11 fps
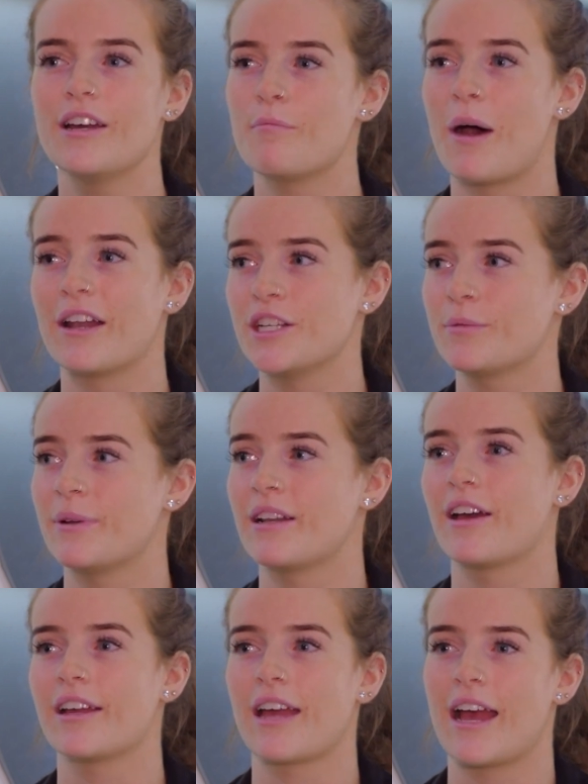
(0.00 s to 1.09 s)
Management,
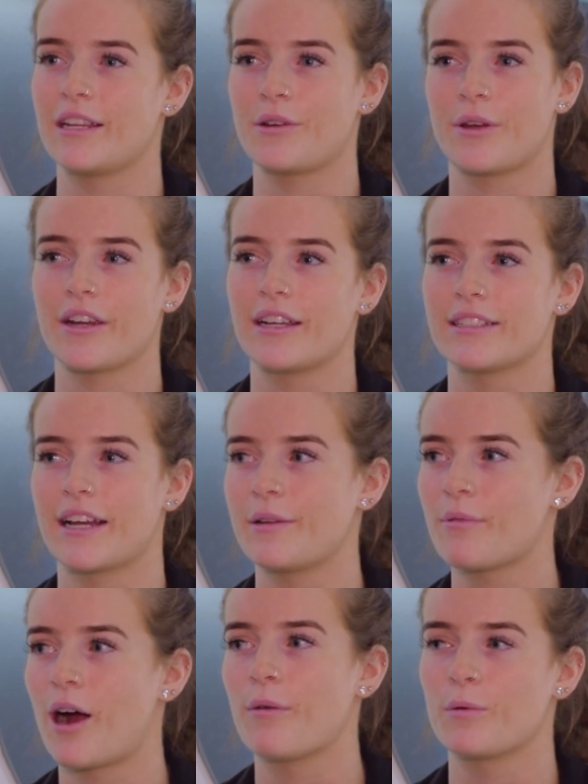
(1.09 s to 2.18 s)
like, any queries, any
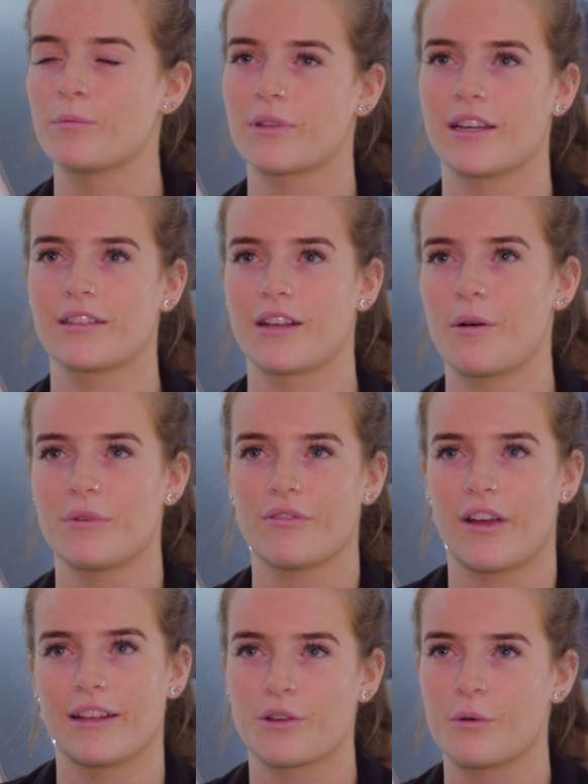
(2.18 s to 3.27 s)
problems, like, don't be
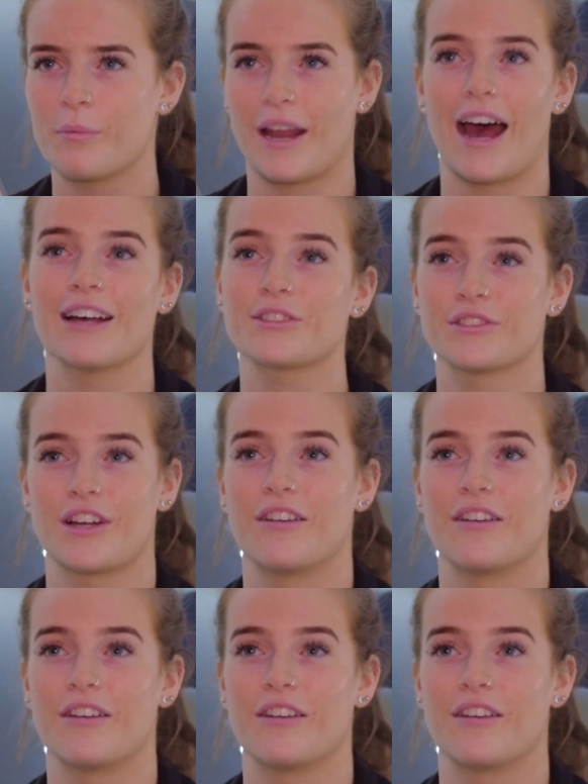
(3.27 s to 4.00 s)
afraid to come up and ask us,